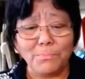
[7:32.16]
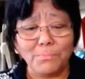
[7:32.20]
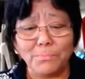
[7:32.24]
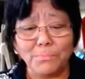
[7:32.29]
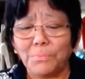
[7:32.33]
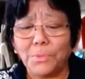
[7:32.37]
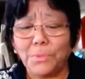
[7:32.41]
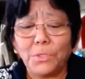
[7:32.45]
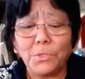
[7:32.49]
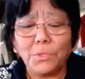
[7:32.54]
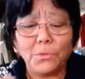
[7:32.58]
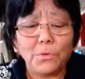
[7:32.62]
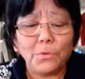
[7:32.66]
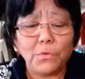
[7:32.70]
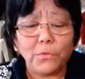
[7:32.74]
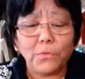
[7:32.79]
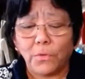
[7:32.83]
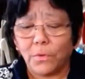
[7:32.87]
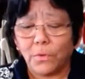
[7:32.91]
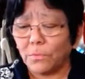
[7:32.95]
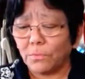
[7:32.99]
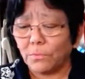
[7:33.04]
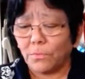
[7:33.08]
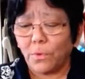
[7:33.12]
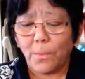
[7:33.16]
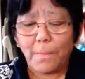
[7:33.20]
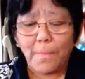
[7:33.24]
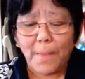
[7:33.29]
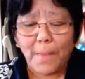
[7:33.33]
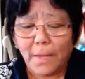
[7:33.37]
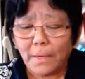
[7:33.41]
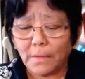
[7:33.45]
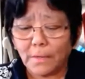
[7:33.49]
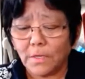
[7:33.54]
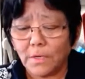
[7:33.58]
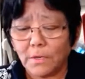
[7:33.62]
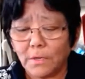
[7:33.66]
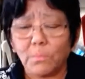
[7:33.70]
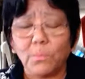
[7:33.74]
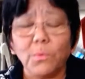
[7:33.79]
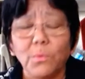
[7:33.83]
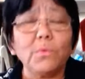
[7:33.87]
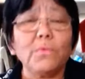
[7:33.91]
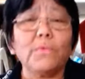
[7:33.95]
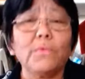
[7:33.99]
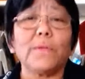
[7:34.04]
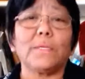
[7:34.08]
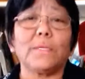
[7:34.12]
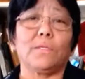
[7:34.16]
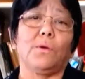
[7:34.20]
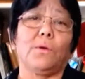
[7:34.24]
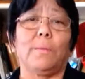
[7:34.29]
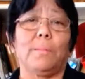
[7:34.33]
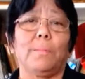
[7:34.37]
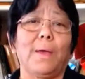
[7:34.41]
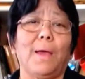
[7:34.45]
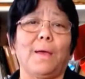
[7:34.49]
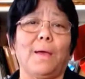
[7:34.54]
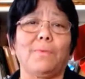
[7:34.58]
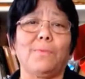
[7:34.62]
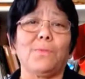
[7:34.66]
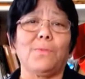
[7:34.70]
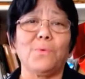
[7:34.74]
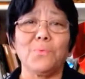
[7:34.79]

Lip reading: beautiful romantic movies are about.